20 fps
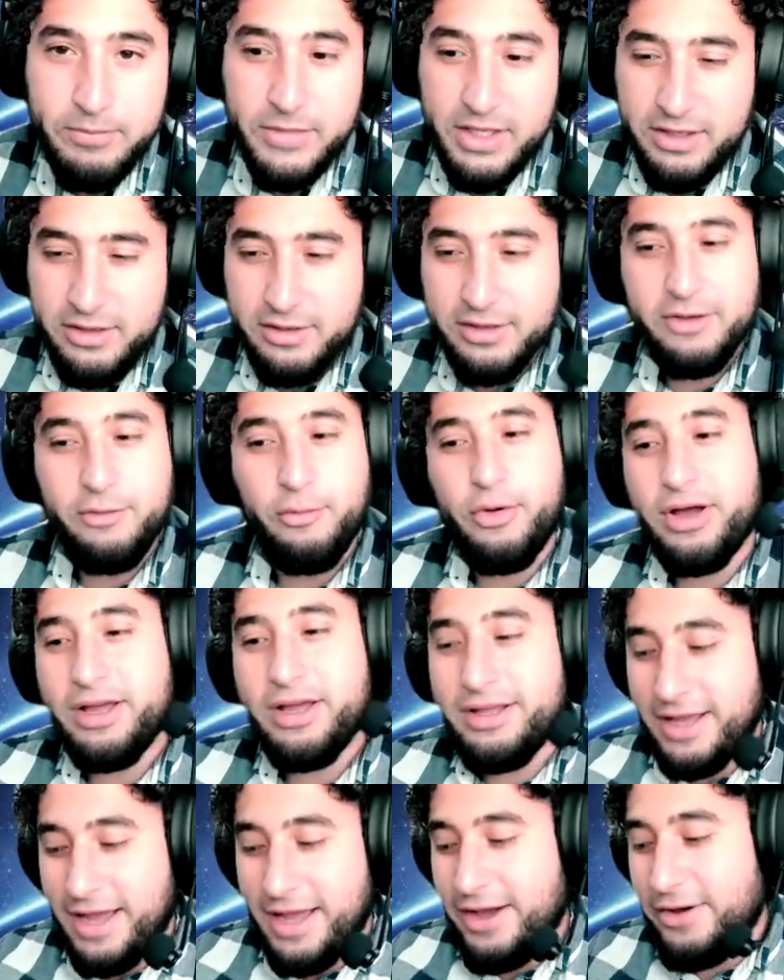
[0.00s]
And you're like,
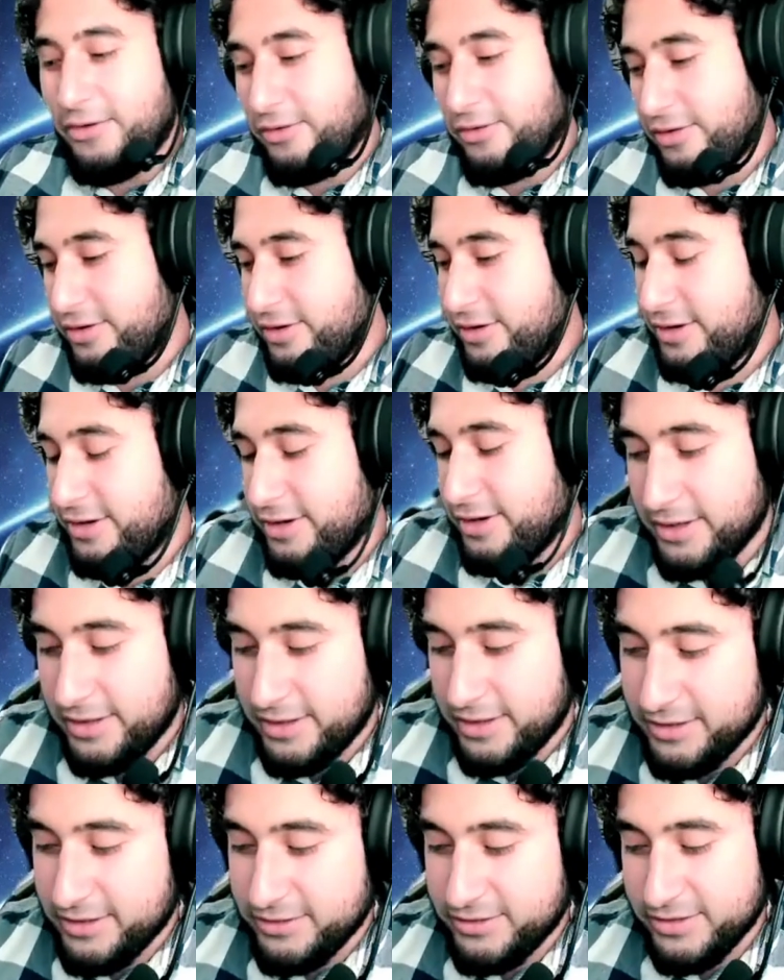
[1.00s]
what? How?
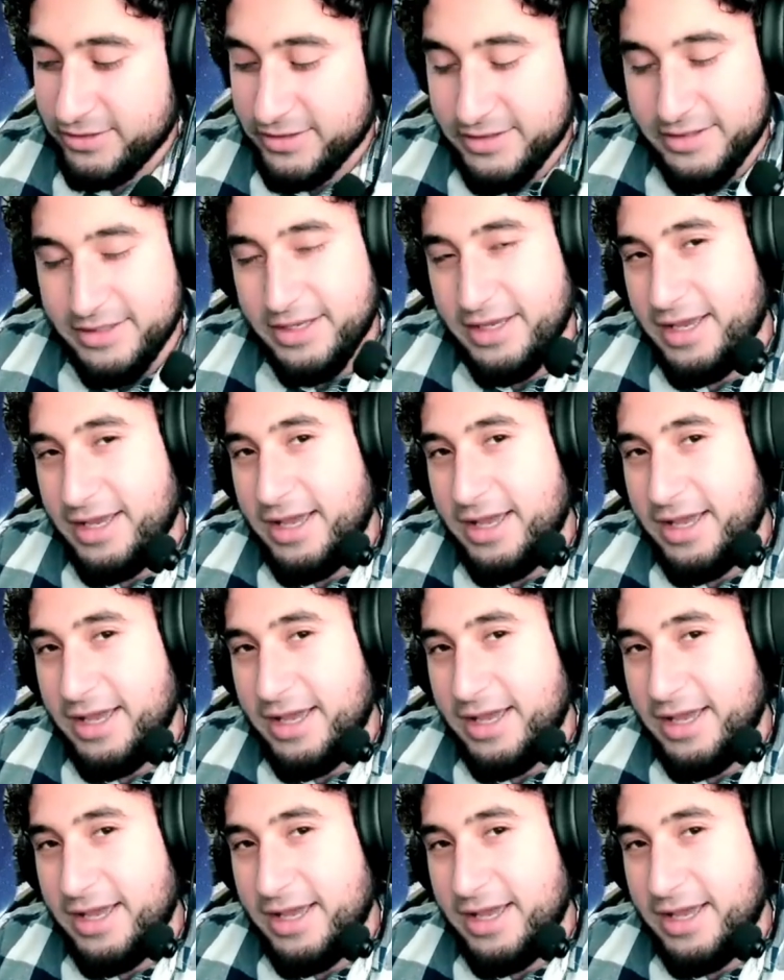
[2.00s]
It's just